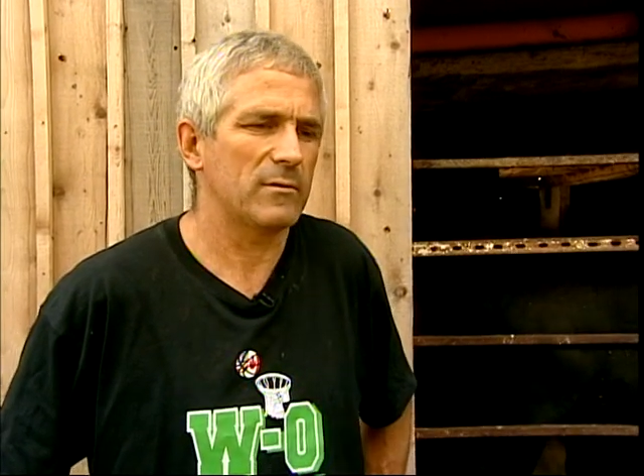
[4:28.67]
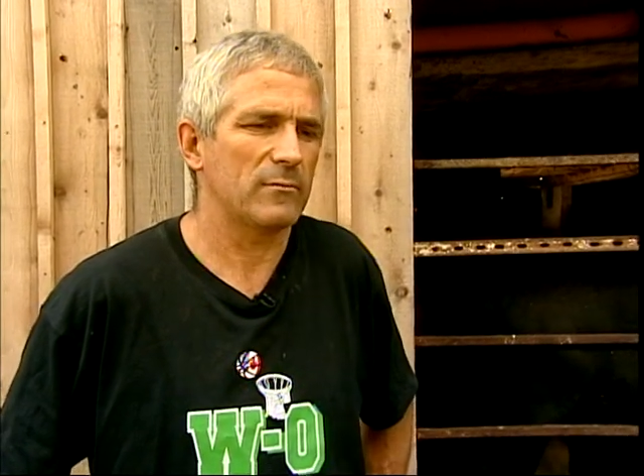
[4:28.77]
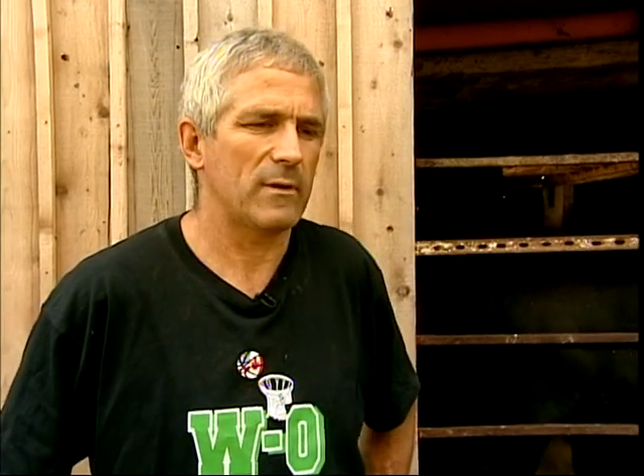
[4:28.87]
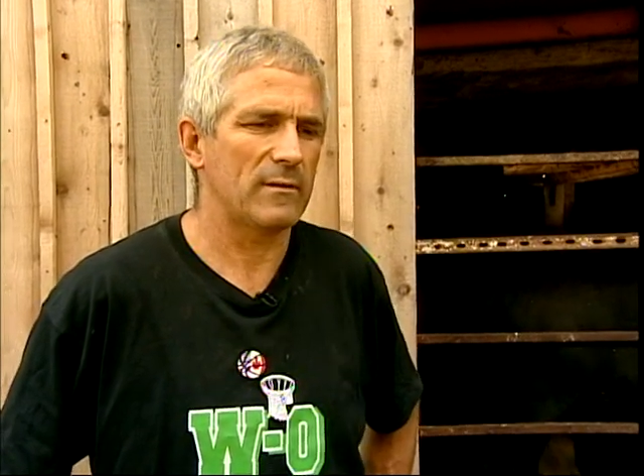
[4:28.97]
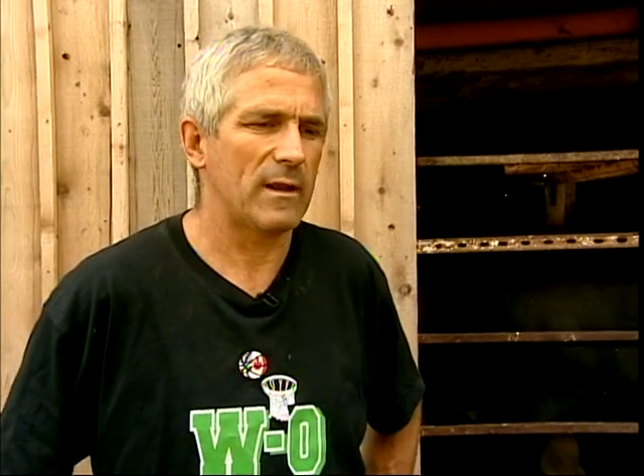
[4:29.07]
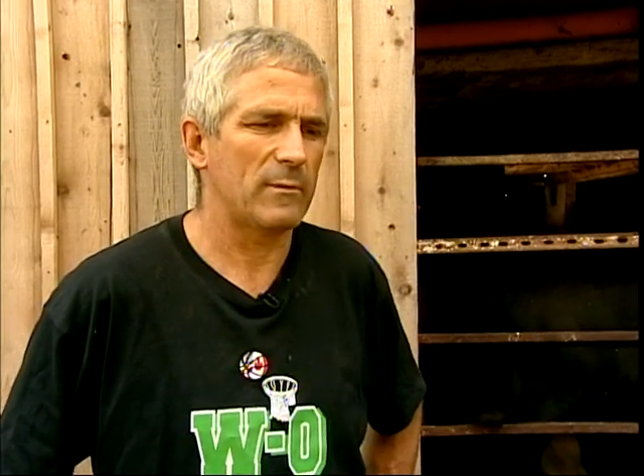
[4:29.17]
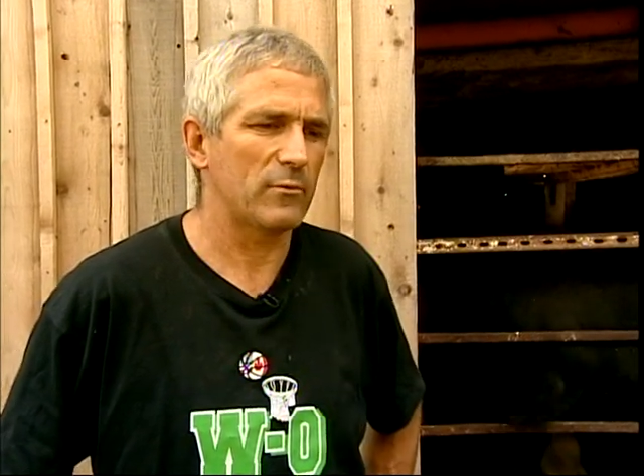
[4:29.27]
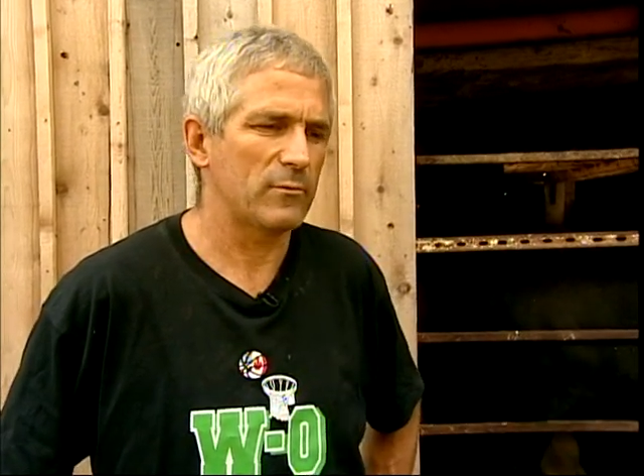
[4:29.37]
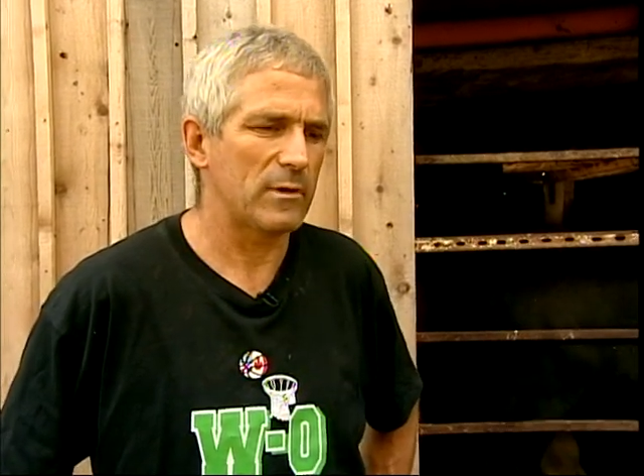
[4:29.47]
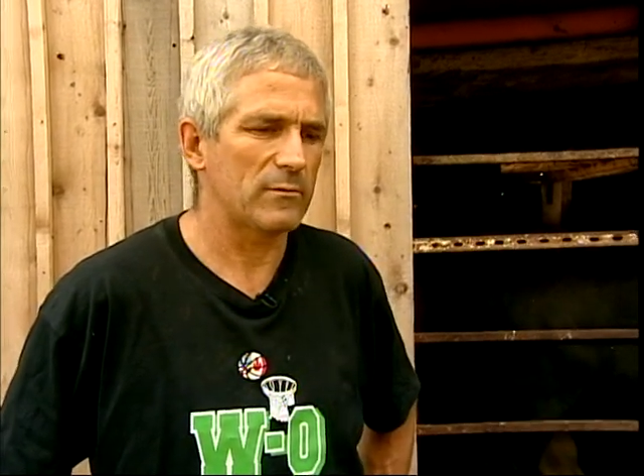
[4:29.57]
to raise
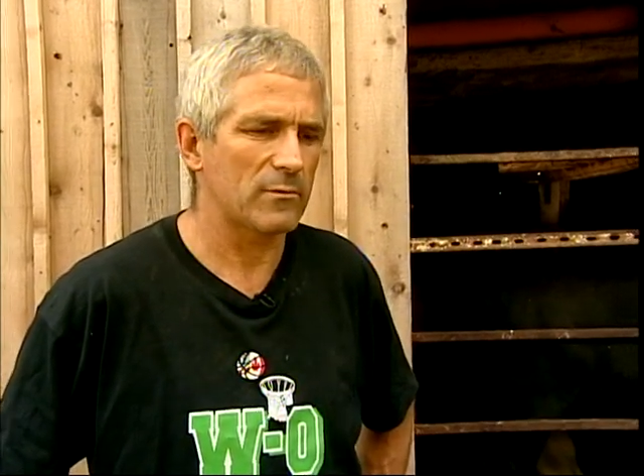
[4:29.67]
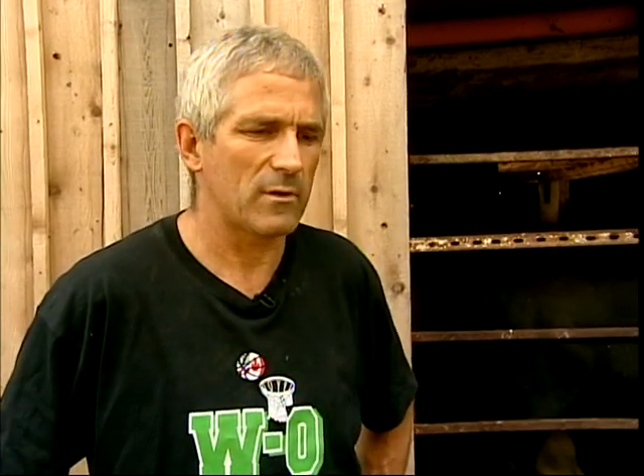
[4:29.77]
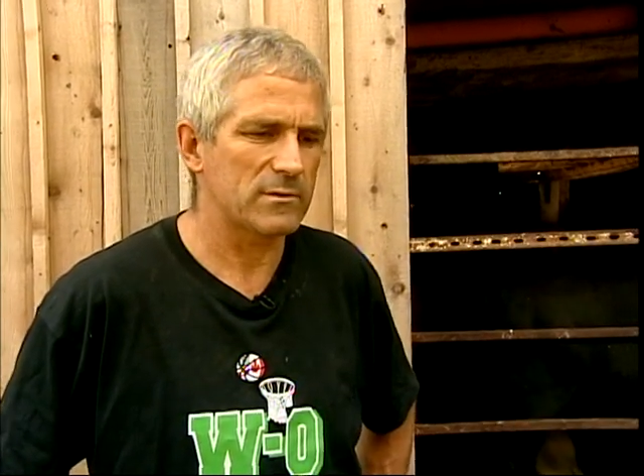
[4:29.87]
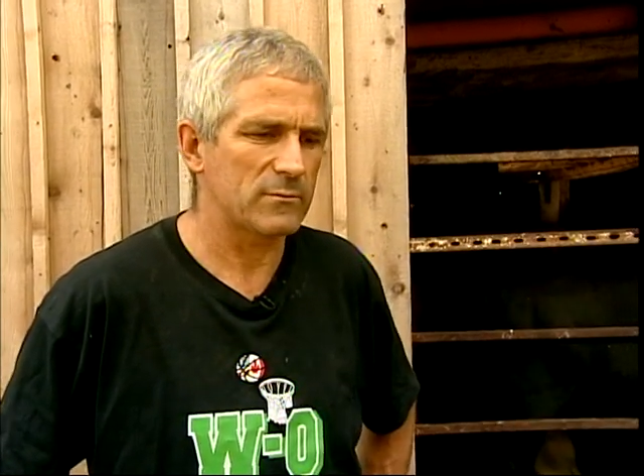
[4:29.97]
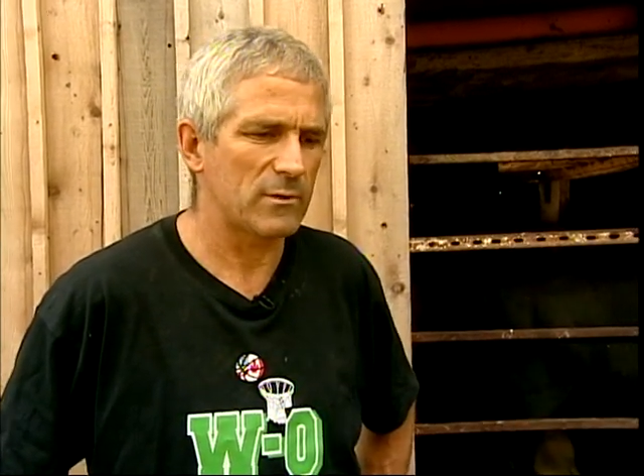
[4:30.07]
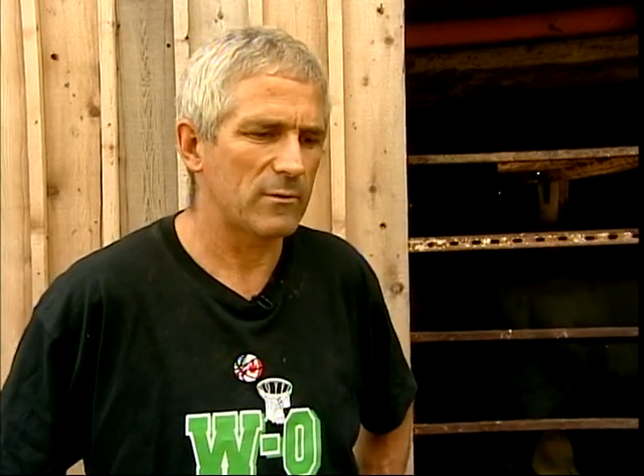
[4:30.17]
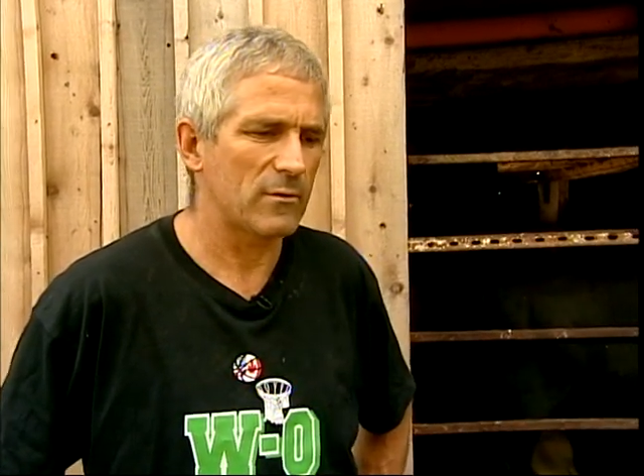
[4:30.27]
animals without drugs and without